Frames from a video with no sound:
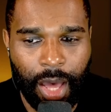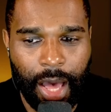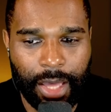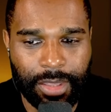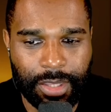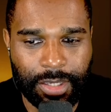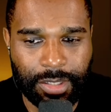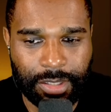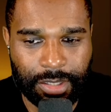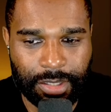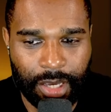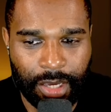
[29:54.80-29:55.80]
had this
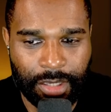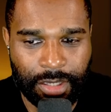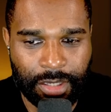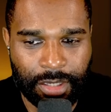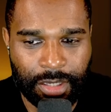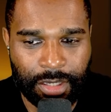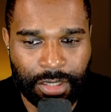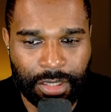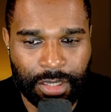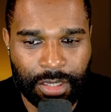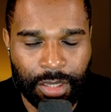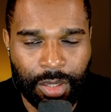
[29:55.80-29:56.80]
to say.
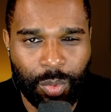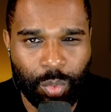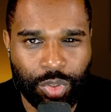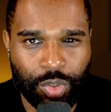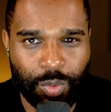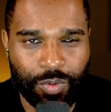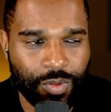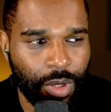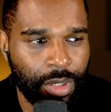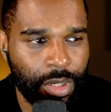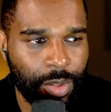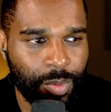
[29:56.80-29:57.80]
Would you have
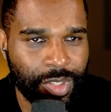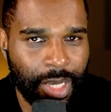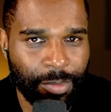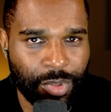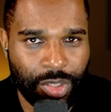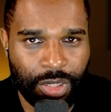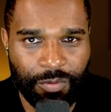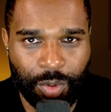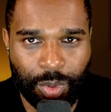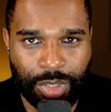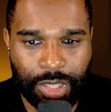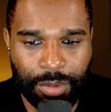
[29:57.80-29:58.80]
signed Lewis Hamilton if you
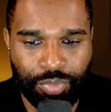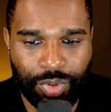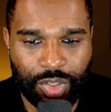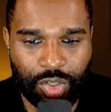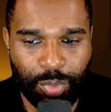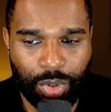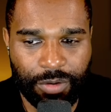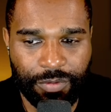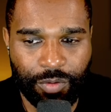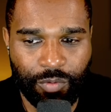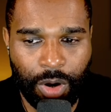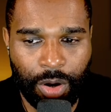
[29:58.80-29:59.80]
were team principal at
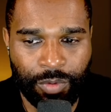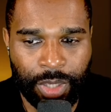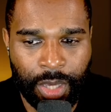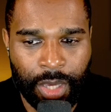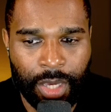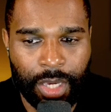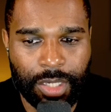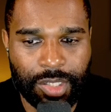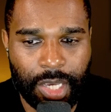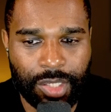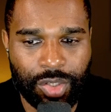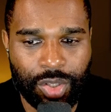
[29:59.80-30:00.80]
Ferrari? He
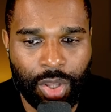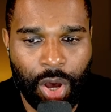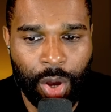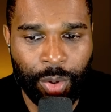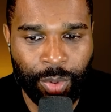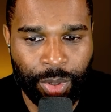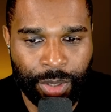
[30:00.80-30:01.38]
says no,